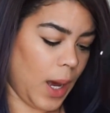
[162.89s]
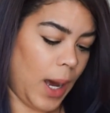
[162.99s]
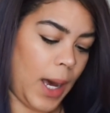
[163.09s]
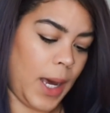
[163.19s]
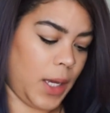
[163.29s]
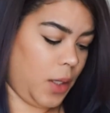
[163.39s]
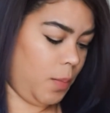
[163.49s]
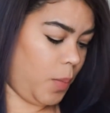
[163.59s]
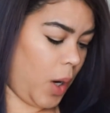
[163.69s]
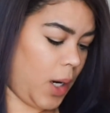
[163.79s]
I
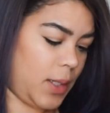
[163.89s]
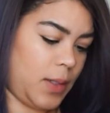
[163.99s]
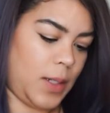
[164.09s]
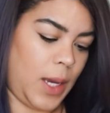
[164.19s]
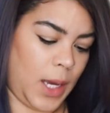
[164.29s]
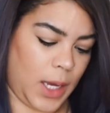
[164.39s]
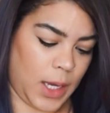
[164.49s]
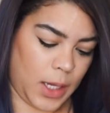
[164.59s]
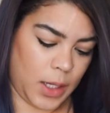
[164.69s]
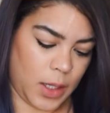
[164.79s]
bought
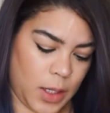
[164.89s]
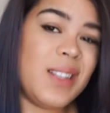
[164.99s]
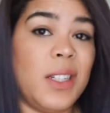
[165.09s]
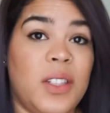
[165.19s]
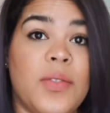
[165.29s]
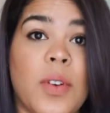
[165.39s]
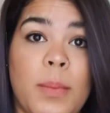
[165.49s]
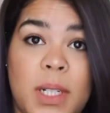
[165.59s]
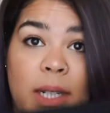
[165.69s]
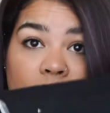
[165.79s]
this is from
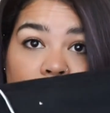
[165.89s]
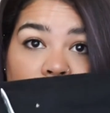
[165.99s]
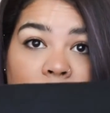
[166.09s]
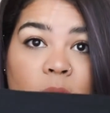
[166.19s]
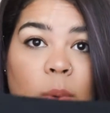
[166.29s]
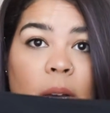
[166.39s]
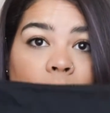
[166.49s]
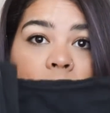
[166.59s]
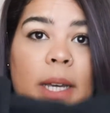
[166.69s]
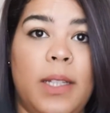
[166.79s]
Medulla as
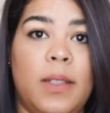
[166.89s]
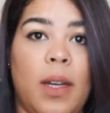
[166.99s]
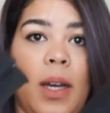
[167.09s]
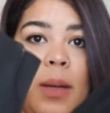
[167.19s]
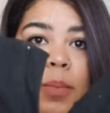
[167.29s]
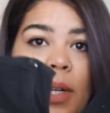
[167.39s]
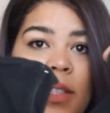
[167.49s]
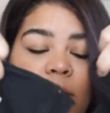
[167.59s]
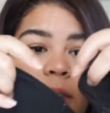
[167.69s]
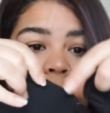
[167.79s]
well. It's a
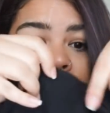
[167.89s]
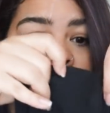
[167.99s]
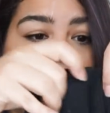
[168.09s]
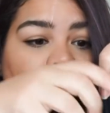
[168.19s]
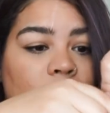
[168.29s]
breastfeeding,